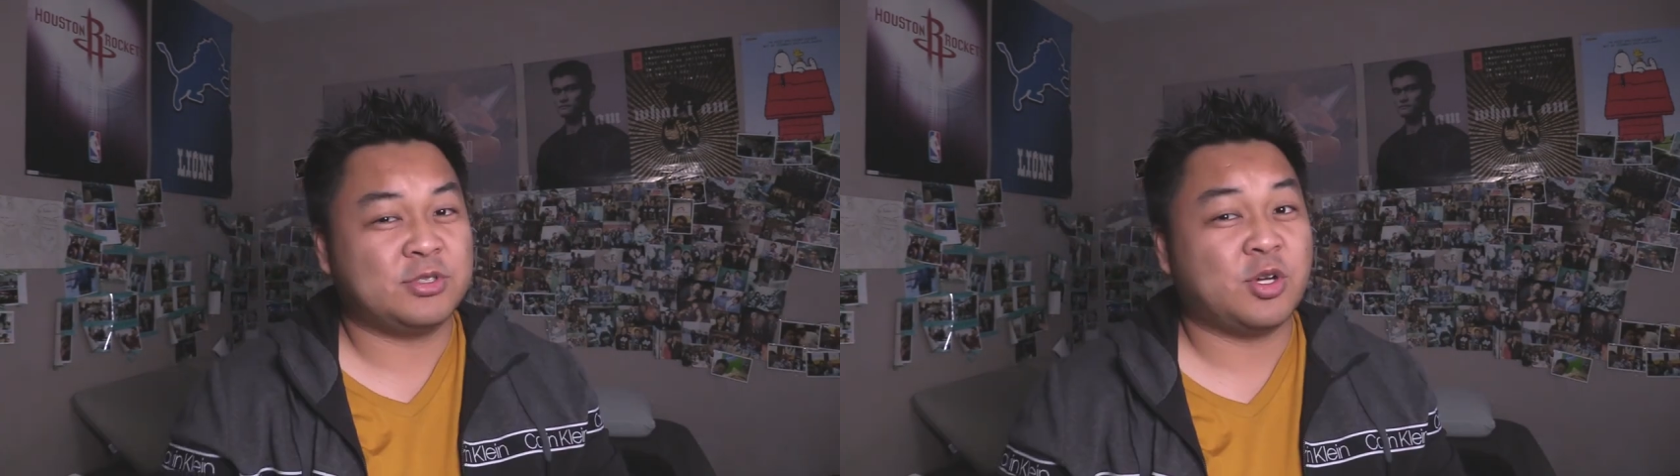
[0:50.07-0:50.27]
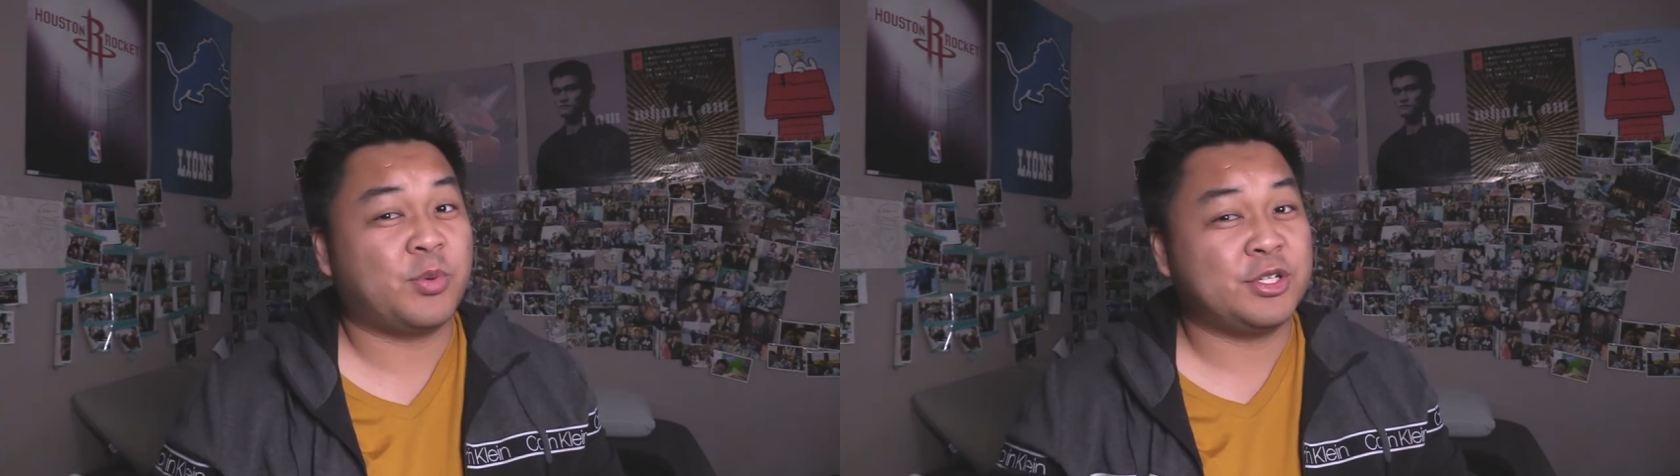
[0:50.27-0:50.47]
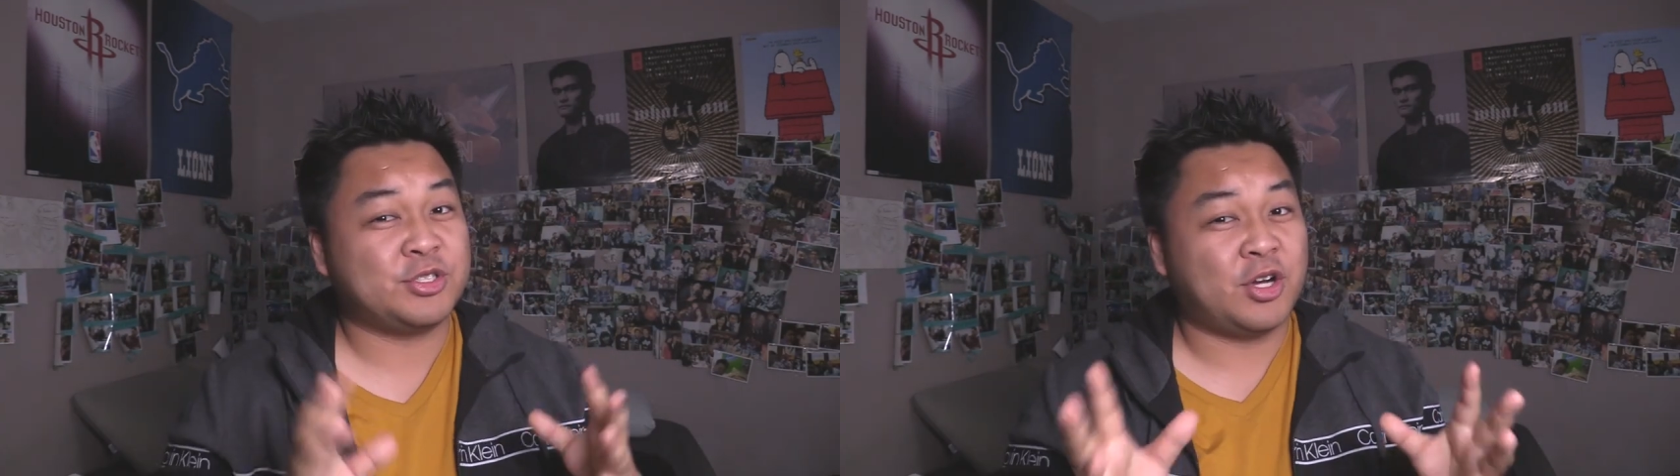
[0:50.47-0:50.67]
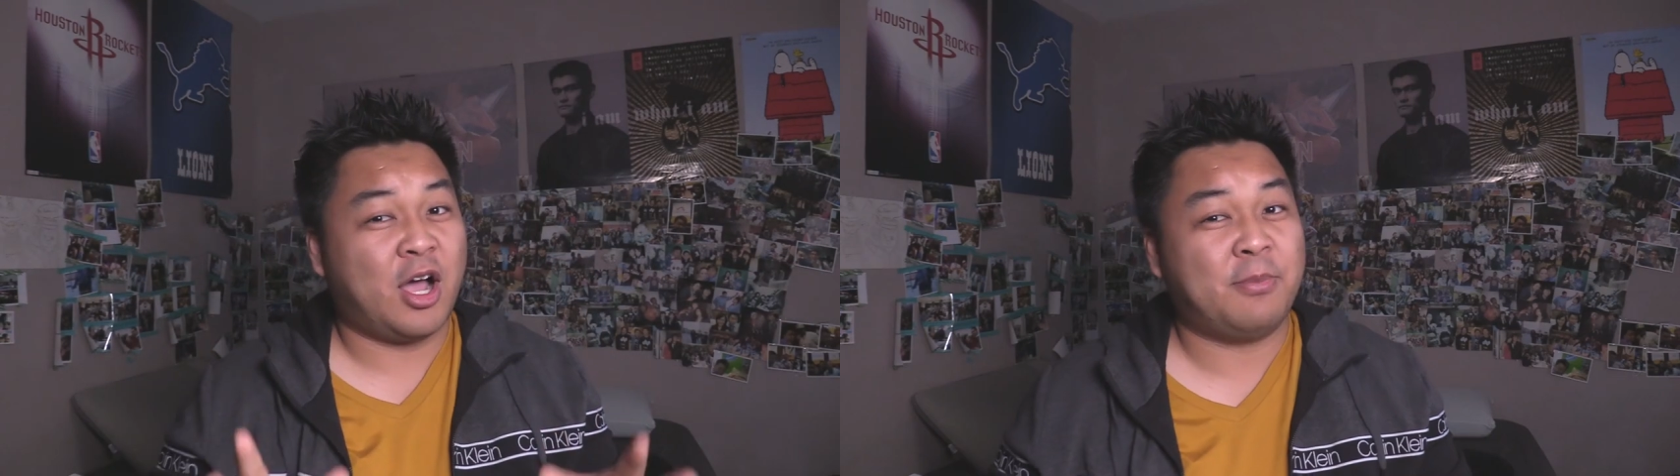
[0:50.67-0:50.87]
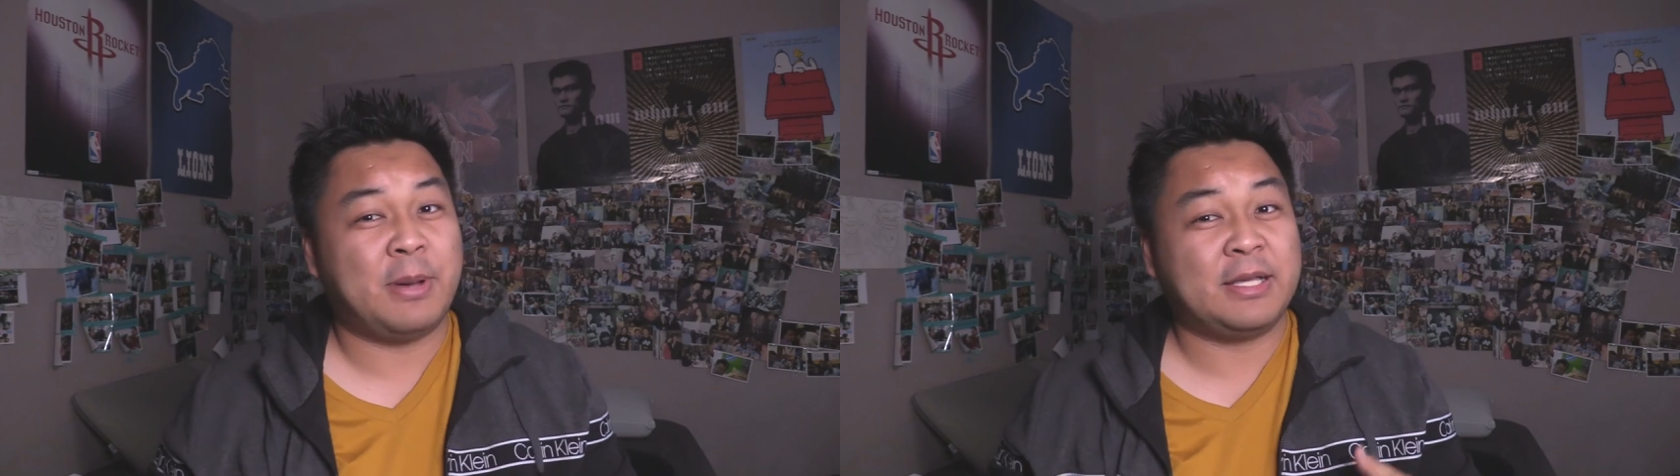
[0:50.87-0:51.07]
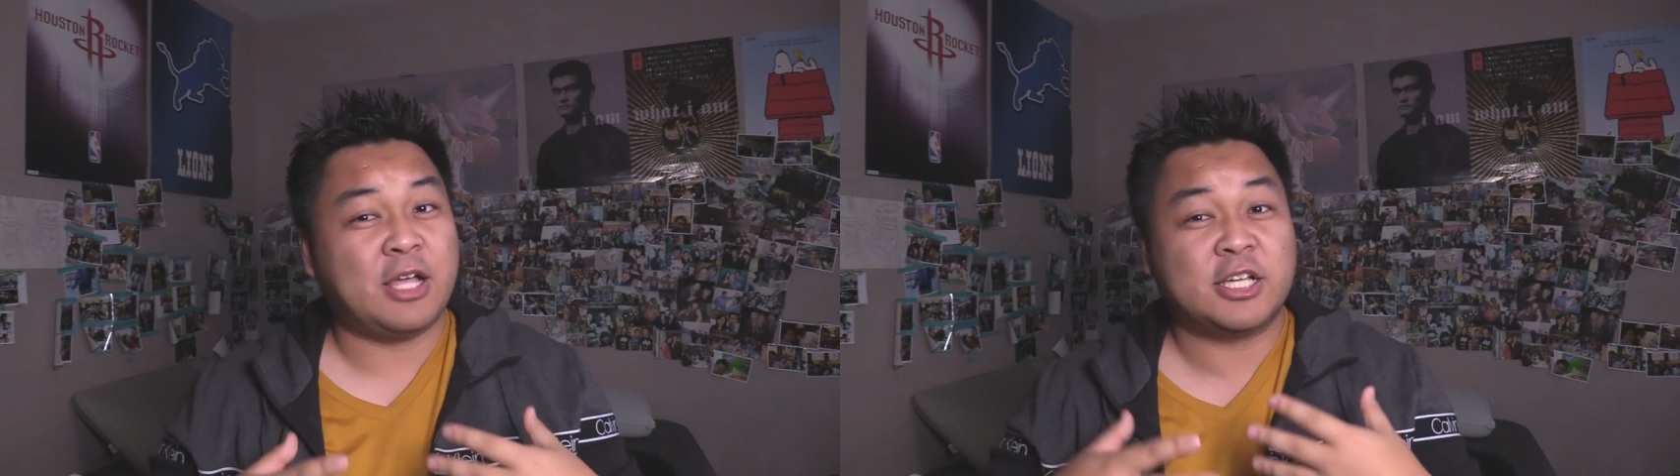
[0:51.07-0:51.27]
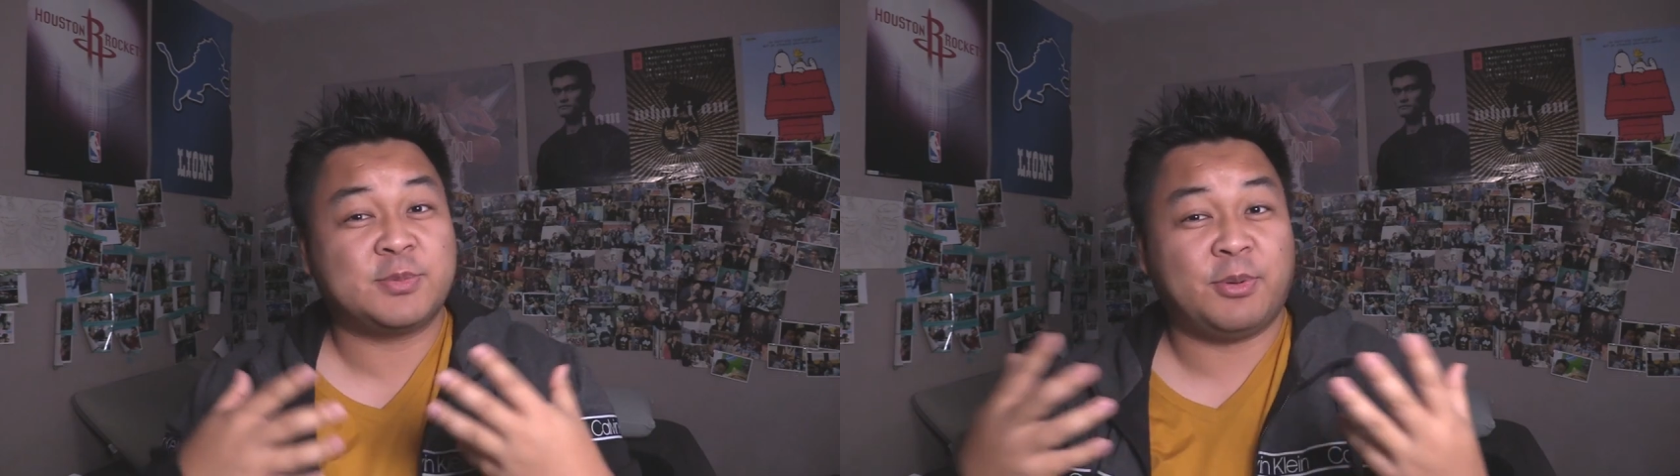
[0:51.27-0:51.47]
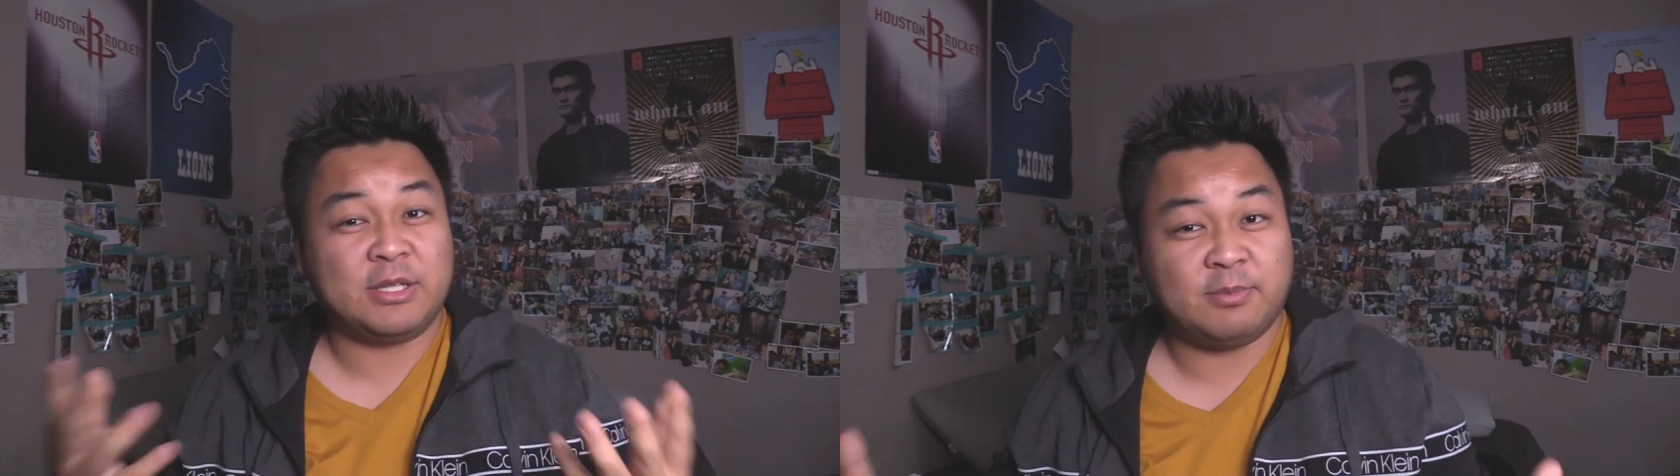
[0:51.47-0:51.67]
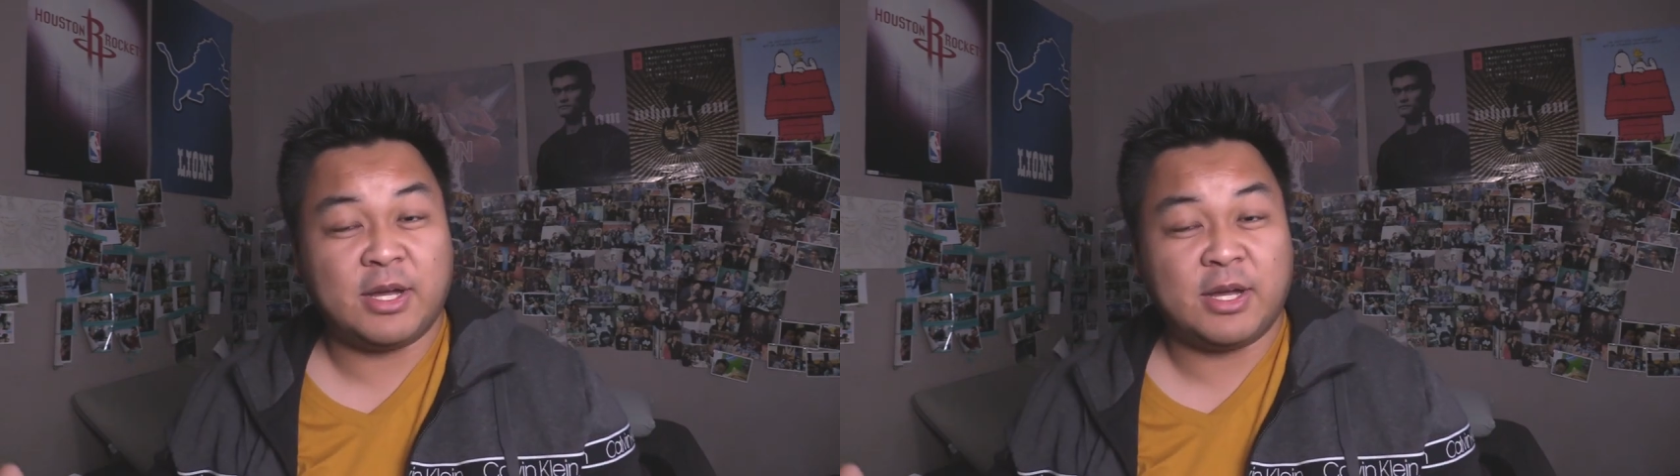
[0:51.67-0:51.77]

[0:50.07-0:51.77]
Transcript: so we're gonna start off by not spoiling